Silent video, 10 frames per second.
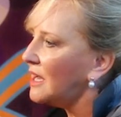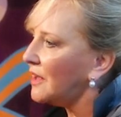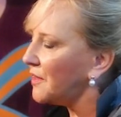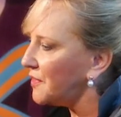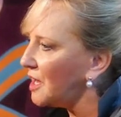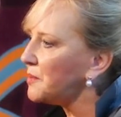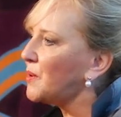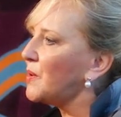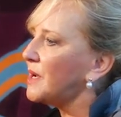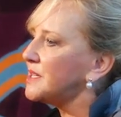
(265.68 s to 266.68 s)
And the third
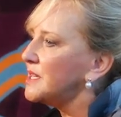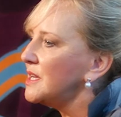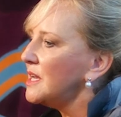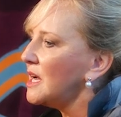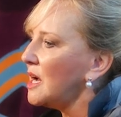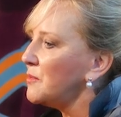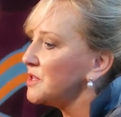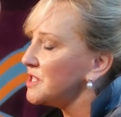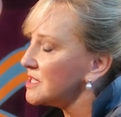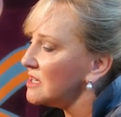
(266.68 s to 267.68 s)
point,
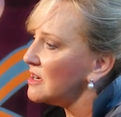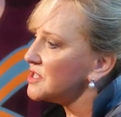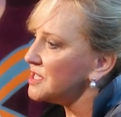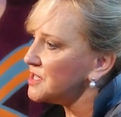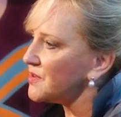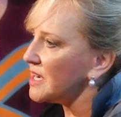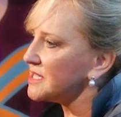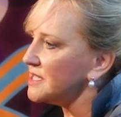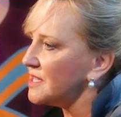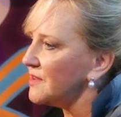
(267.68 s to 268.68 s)
which is largely
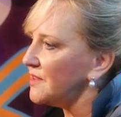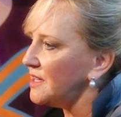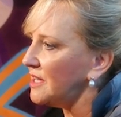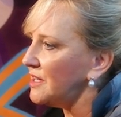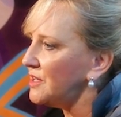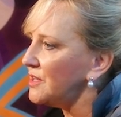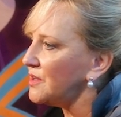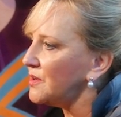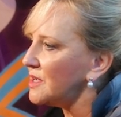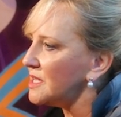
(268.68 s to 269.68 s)
directed at the
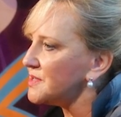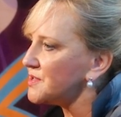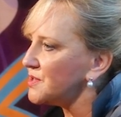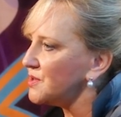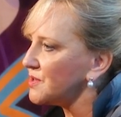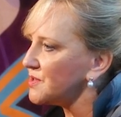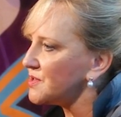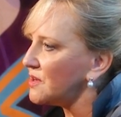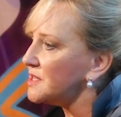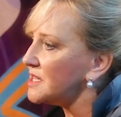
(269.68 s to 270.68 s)
EU, is to
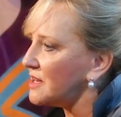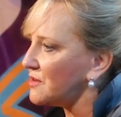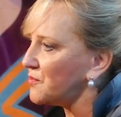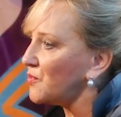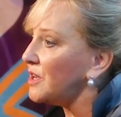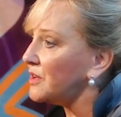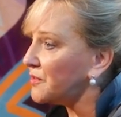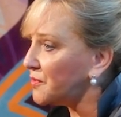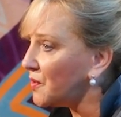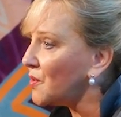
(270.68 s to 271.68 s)
consolidate and
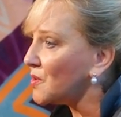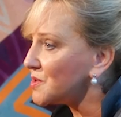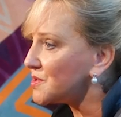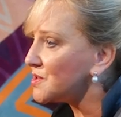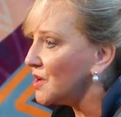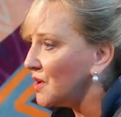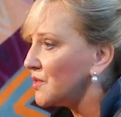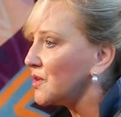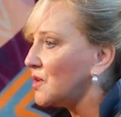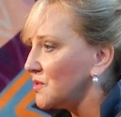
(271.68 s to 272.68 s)
reinforce
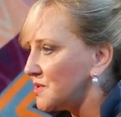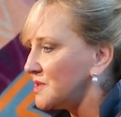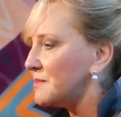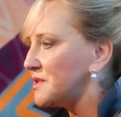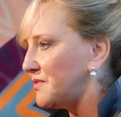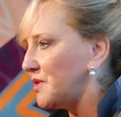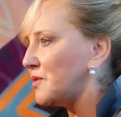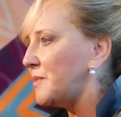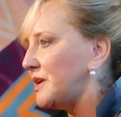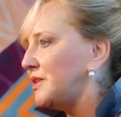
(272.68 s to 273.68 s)
the concept of
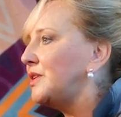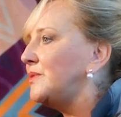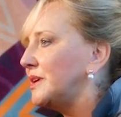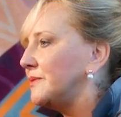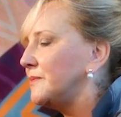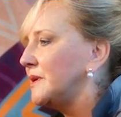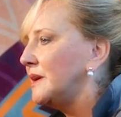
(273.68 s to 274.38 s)
European Union.